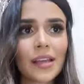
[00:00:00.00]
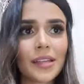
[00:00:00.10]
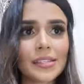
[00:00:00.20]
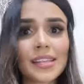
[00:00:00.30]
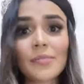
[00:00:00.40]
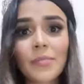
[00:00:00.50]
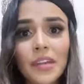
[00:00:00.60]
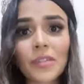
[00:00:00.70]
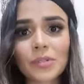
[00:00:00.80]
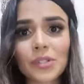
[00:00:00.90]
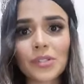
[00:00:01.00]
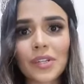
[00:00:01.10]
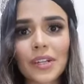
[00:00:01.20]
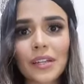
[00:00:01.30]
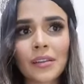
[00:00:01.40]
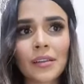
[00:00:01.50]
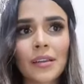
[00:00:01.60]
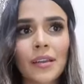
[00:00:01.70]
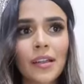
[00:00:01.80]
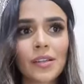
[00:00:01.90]
It's a big opportunity,
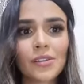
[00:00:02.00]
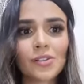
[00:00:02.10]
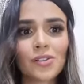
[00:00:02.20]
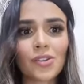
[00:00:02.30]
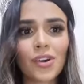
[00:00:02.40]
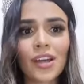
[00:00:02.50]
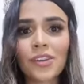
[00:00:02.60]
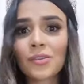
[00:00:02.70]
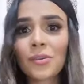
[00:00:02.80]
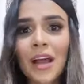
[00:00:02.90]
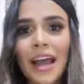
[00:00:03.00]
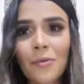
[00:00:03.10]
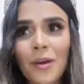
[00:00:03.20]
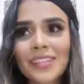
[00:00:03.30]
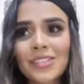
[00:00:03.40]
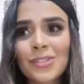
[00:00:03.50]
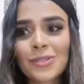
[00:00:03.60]
so I don't want